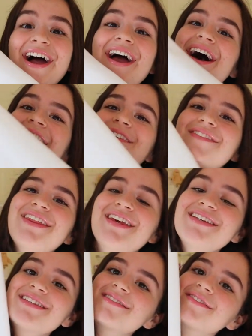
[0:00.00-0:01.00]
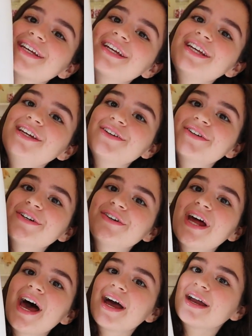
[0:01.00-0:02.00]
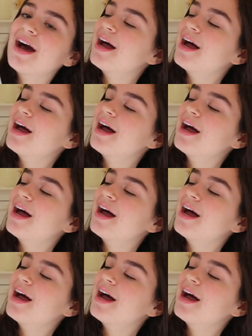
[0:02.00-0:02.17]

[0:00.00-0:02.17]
I have this really cute crew neck.